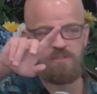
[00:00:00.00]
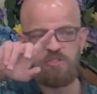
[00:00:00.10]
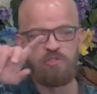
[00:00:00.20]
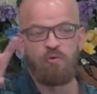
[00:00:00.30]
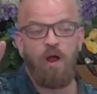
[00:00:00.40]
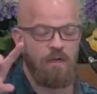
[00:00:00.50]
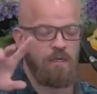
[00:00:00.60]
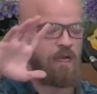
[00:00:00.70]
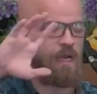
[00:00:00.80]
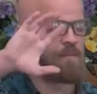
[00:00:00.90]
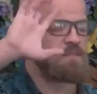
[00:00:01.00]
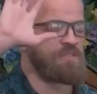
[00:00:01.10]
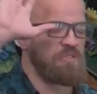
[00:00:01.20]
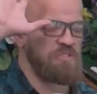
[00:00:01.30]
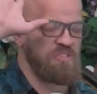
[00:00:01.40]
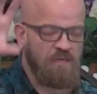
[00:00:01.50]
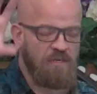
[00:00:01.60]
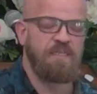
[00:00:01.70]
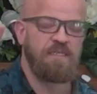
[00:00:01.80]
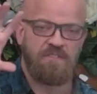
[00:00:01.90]
was drunk. I mean,
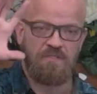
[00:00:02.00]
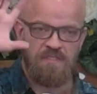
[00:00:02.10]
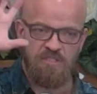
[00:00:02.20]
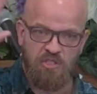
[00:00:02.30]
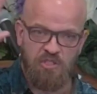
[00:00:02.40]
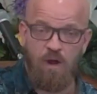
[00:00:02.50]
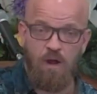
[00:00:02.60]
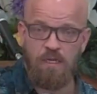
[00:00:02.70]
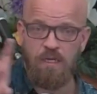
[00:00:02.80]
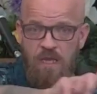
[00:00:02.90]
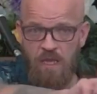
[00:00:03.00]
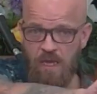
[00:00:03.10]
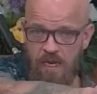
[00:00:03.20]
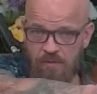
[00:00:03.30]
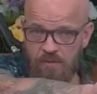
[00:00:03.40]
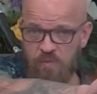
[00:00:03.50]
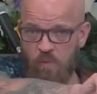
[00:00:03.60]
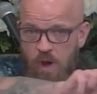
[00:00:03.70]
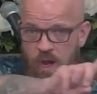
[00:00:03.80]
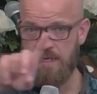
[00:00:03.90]
seriously drunk. And he was
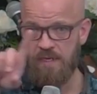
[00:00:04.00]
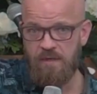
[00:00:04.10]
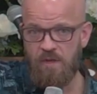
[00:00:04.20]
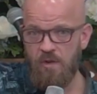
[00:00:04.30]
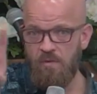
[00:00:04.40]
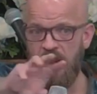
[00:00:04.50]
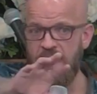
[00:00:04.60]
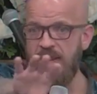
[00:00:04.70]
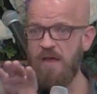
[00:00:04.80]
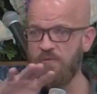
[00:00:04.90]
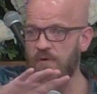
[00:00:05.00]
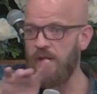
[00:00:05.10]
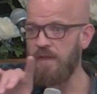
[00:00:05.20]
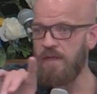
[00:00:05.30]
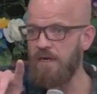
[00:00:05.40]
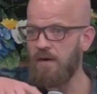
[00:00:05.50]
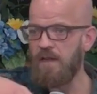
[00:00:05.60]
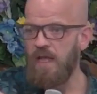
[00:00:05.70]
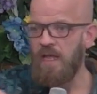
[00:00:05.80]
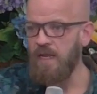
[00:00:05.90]
walking right out front here
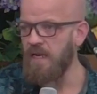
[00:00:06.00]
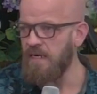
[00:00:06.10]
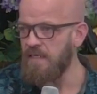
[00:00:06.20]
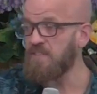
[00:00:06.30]
and, and he